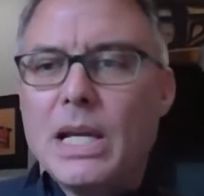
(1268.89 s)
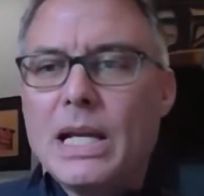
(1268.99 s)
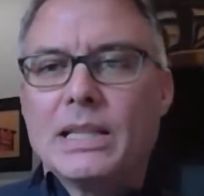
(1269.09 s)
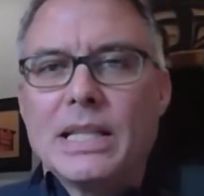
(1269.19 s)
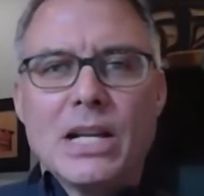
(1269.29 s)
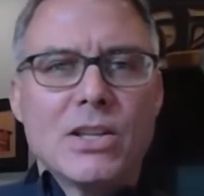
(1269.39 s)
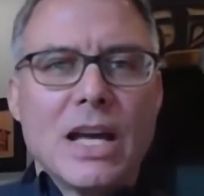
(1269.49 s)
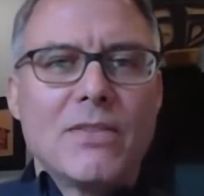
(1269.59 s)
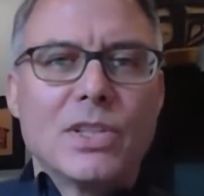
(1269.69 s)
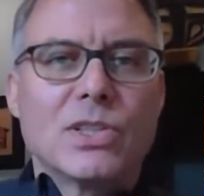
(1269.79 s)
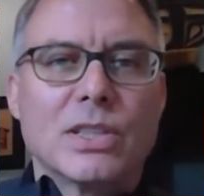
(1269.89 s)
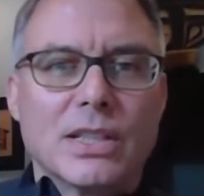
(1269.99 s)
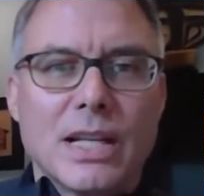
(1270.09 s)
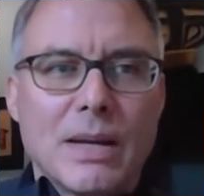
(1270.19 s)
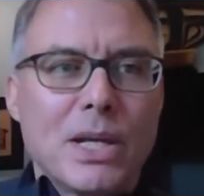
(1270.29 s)
And at the end of that
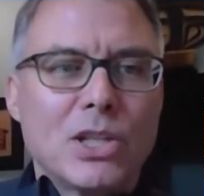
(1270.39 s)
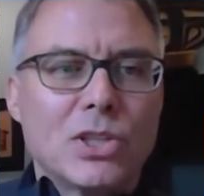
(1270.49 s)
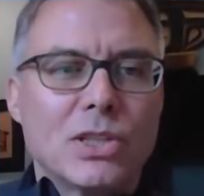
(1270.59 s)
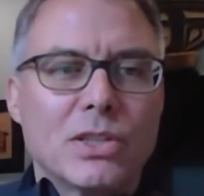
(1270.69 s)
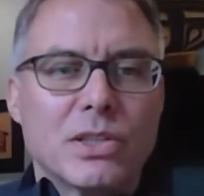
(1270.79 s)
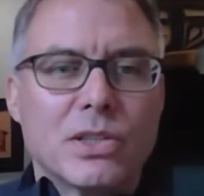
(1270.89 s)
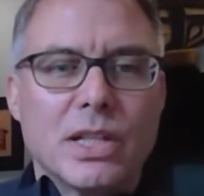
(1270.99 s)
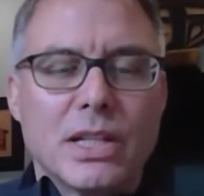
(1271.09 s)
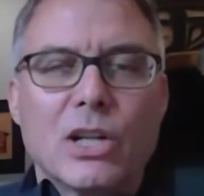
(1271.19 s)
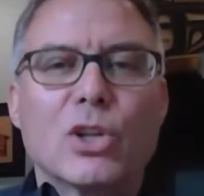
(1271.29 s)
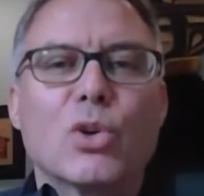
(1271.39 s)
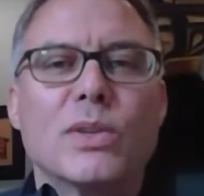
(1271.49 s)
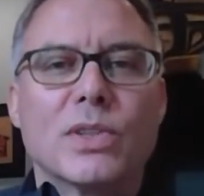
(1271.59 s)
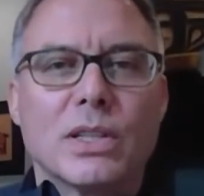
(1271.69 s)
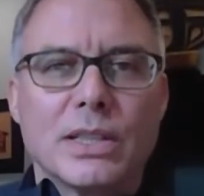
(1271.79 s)
visit, that patient said
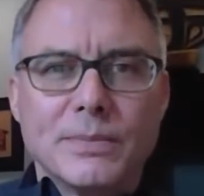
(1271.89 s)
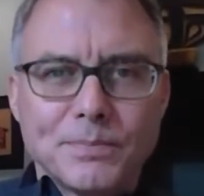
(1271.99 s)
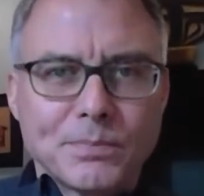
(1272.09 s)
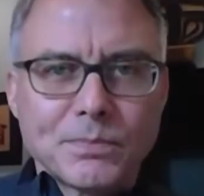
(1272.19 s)
unequivocally